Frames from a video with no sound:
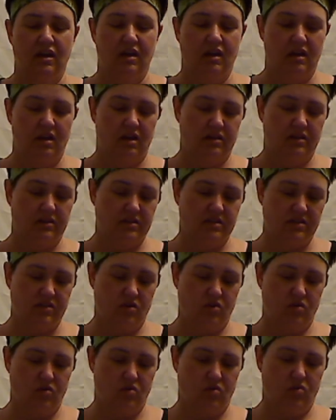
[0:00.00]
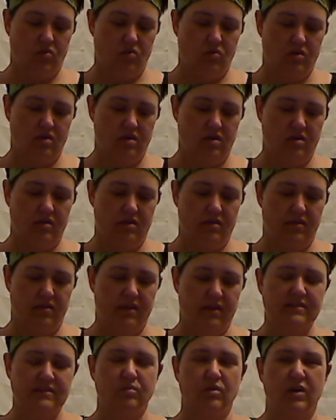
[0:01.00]
And so
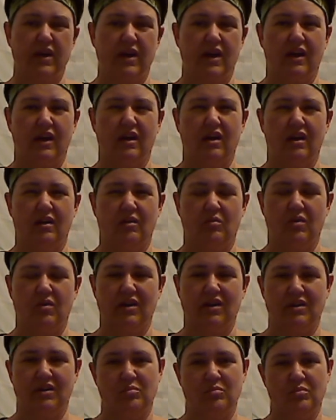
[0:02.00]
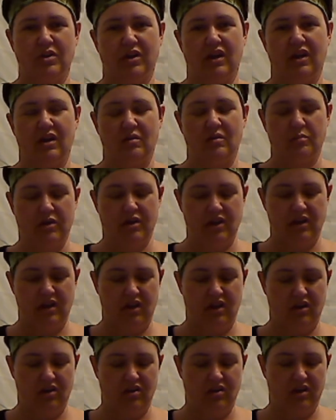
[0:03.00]
that's why I kind of wanted to bring it up on
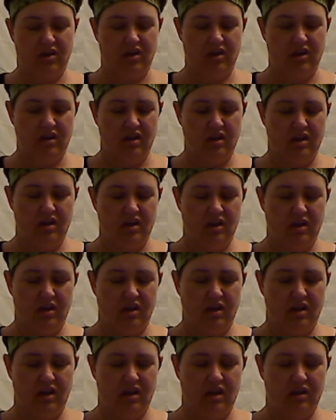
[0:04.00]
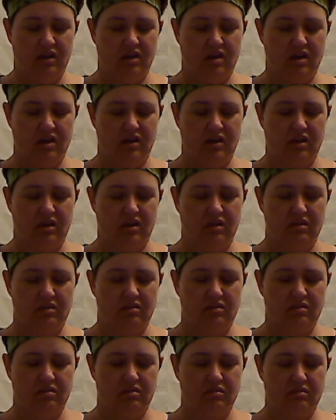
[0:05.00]
here and kind of
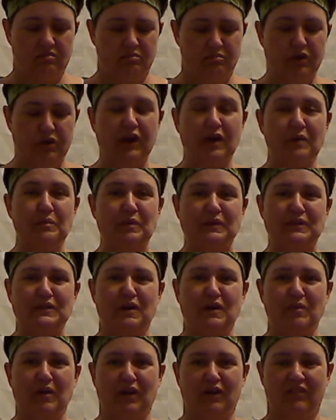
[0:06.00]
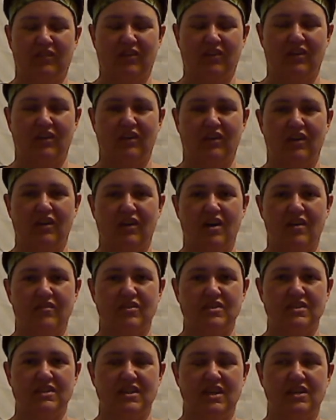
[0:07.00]
bring up a topic of
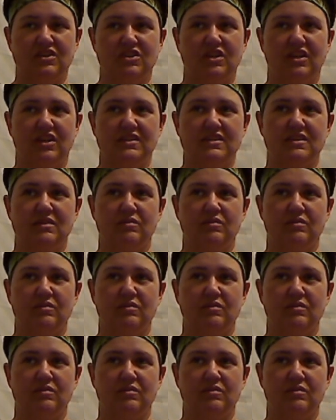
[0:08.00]
conversation and see